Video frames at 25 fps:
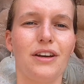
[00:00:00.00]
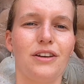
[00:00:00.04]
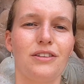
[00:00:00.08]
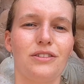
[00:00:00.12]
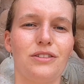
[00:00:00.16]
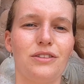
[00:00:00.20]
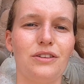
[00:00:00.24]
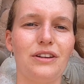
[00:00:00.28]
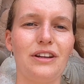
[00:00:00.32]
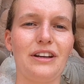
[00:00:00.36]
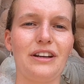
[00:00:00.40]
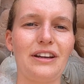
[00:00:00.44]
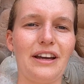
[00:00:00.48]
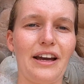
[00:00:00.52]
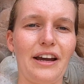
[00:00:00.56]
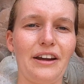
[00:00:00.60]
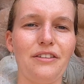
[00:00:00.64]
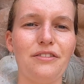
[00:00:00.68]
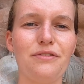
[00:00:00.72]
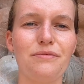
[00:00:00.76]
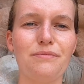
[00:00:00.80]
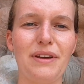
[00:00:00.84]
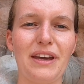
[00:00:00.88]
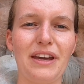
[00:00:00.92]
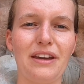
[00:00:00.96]
so they kind
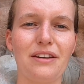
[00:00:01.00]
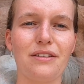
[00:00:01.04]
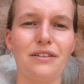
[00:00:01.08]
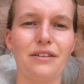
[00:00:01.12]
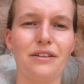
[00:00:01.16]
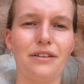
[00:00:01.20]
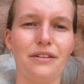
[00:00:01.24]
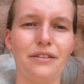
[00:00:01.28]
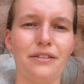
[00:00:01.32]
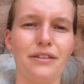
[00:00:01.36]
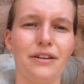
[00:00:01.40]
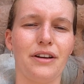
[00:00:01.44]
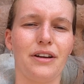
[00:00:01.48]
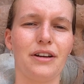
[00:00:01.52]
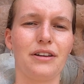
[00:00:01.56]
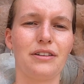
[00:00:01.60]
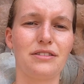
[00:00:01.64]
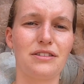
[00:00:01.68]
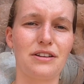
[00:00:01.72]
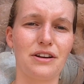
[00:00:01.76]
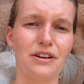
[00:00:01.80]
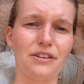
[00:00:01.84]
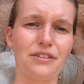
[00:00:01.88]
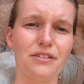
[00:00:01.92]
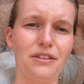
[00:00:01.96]
of make a
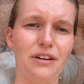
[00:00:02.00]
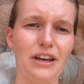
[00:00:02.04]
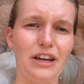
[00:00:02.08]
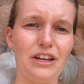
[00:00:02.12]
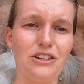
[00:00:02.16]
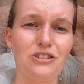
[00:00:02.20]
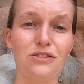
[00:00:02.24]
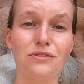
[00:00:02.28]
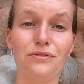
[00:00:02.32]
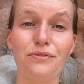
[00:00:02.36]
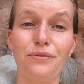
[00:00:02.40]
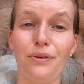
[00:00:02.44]
circulation